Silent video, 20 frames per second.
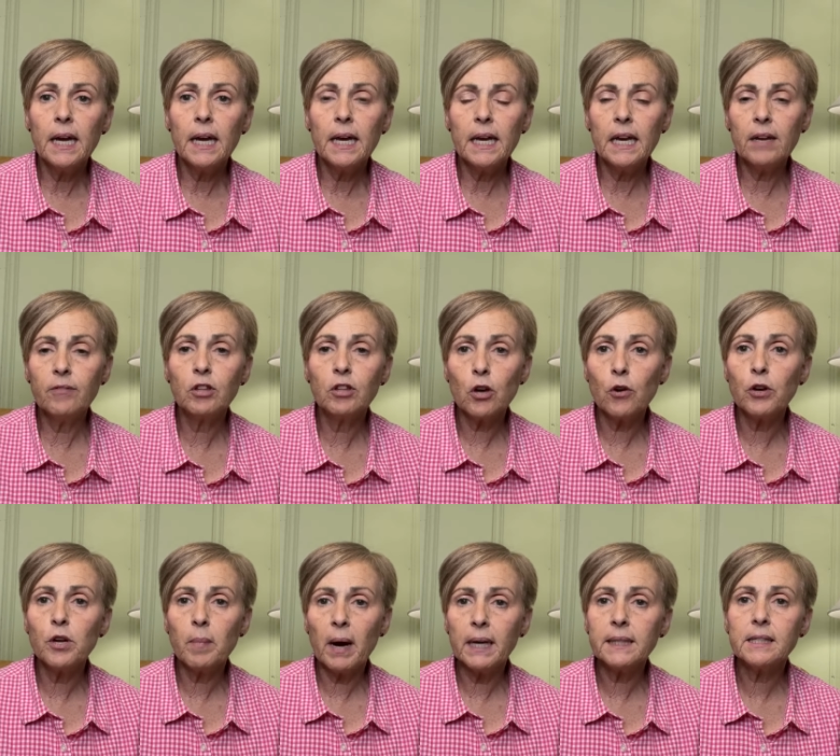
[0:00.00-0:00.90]
even though
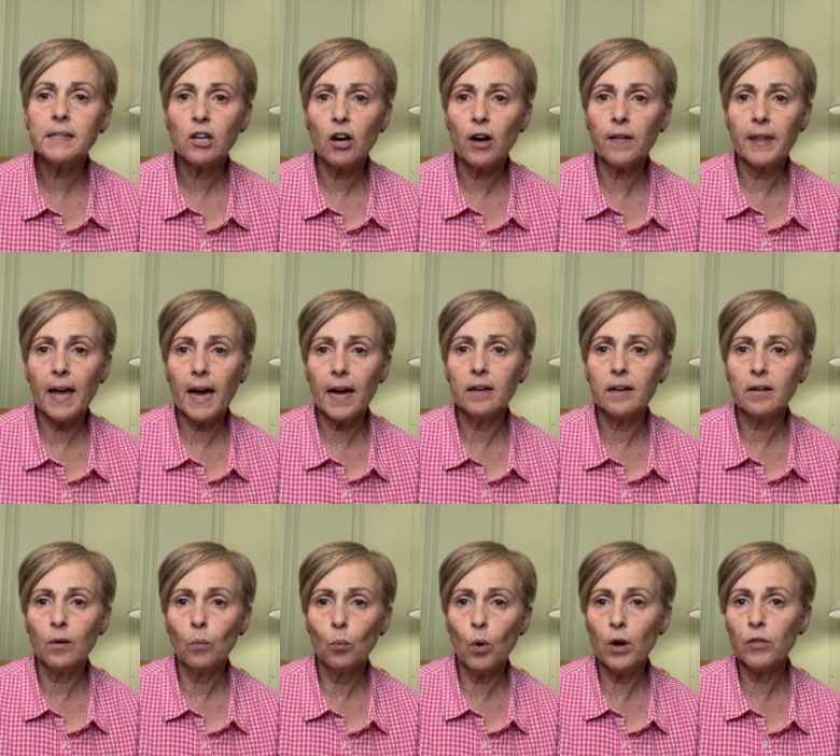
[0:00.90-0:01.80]
you might see on that
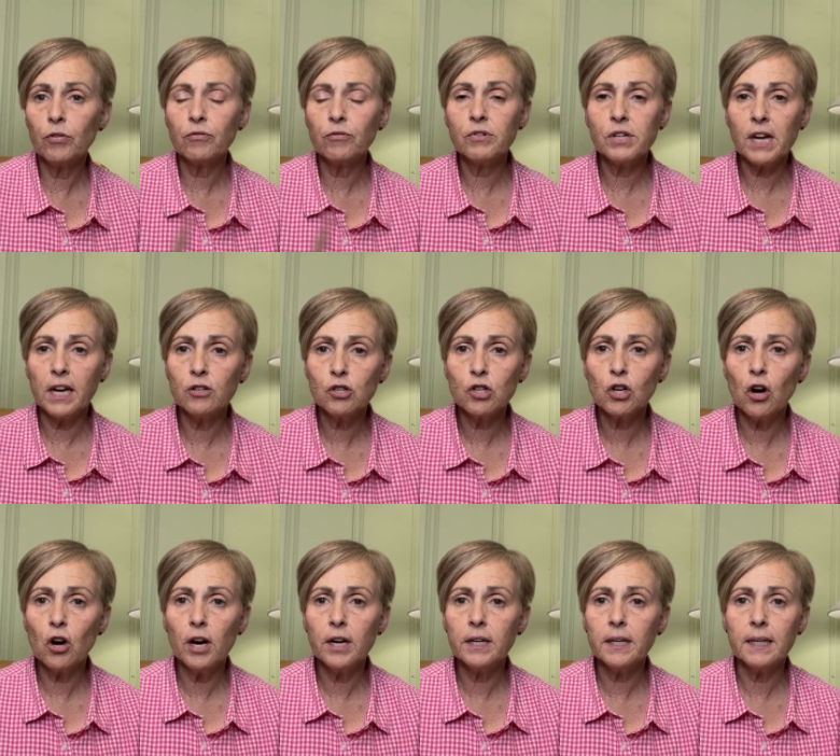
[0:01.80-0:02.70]
1 through 10
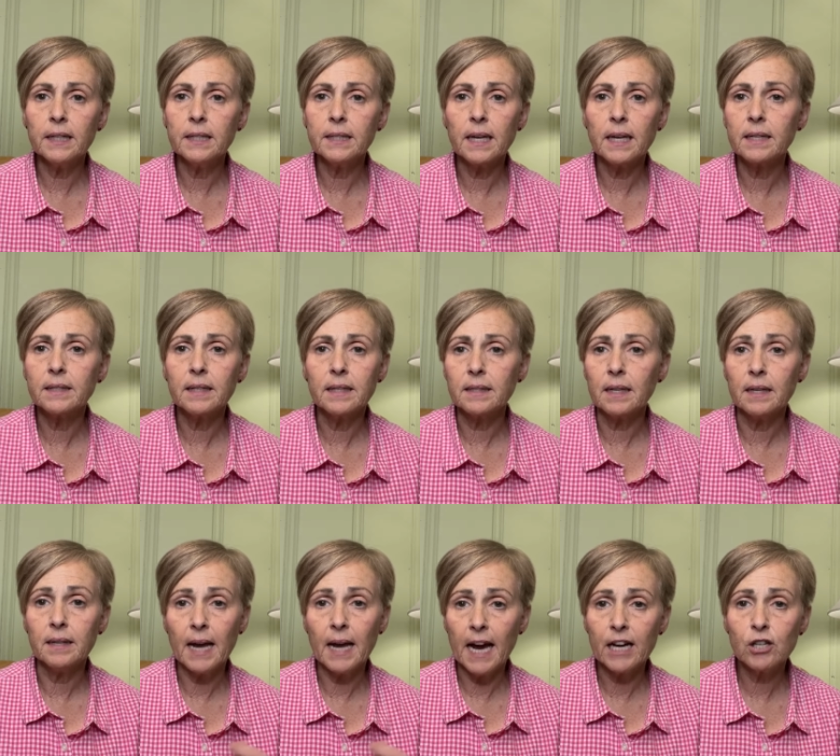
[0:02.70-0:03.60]
chart, it says it's a
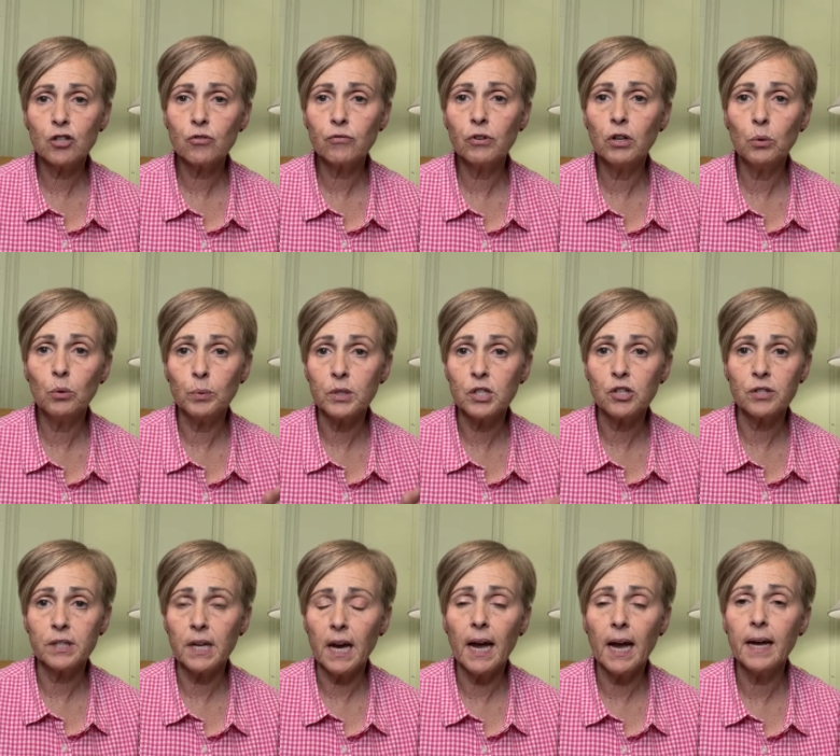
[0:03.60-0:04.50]
natural, which
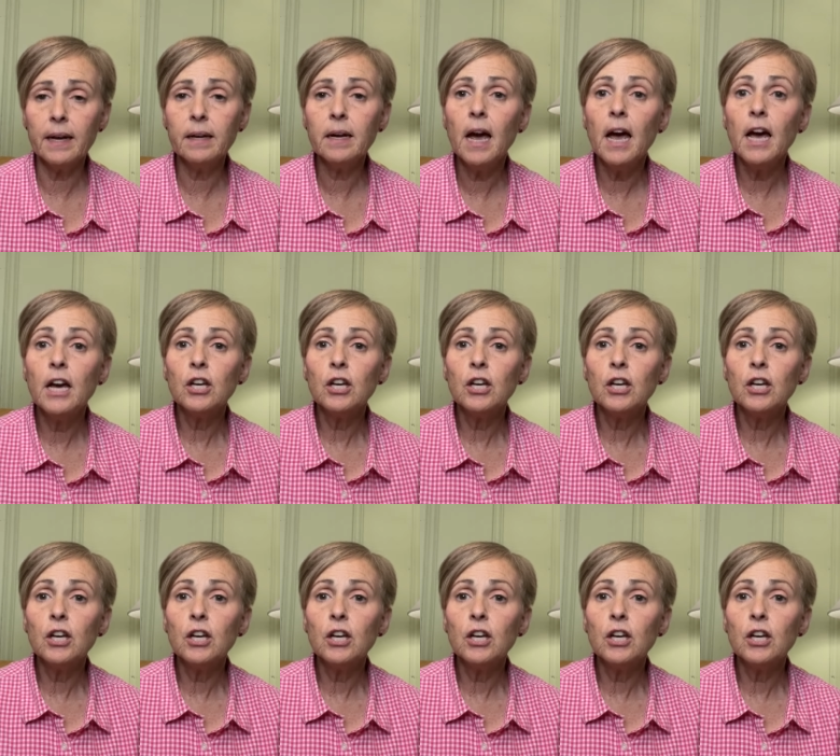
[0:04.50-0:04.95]
is N,